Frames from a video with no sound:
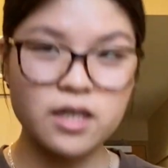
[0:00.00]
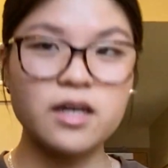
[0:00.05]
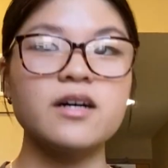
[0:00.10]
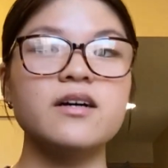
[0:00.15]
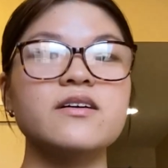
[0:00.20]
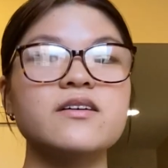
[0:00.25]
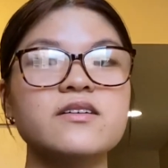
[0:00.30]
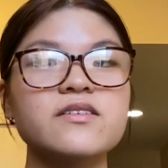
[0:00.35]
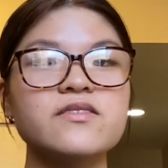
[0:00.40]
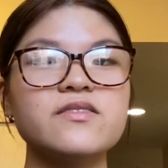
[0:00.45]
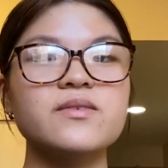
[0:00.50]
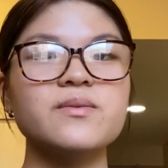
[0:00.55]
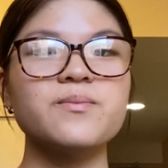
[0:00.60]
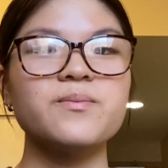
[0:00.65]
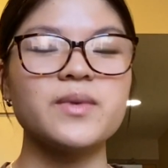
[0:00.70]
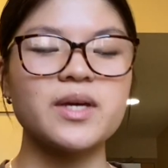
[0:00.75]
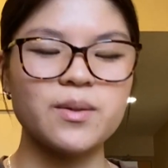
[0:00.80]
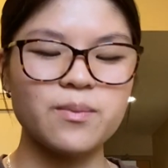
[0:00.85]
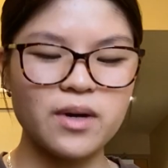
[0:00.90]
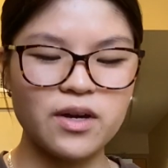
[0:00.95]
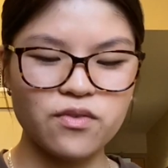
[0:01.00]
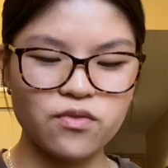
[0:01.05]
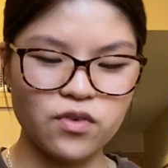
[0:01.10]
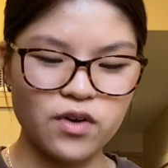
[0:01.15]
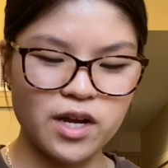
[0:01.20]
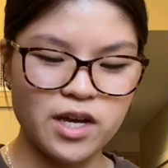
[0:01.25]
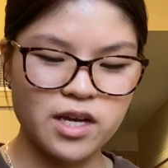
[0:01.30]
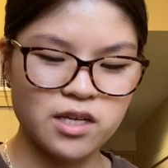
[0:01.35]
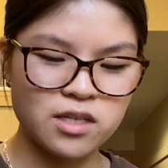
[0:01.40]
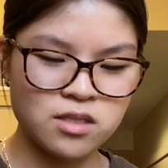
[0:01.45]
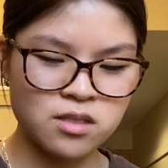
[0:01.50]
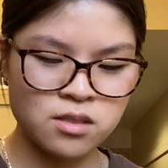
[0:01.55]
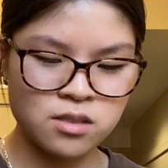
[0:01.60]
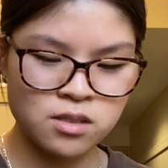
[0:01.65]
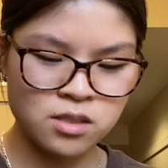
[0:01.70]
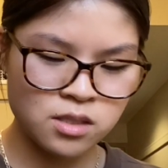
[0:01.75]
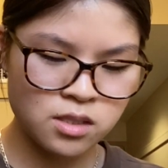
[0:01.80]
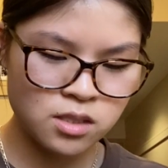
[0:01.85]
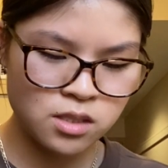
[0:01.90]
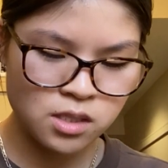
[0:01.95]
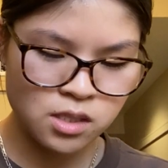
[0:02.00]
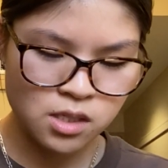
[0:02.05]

of me and my friends